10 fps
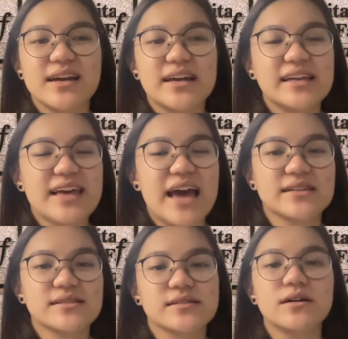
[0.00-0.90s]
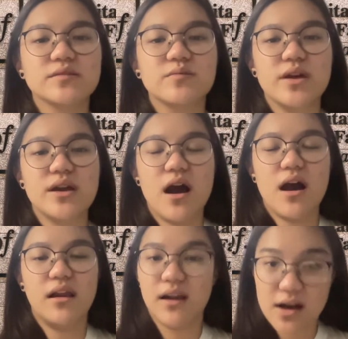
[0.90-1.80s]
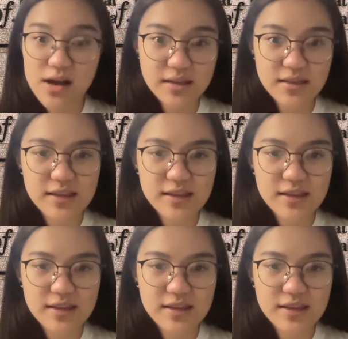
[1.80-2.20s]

it has taught me a lot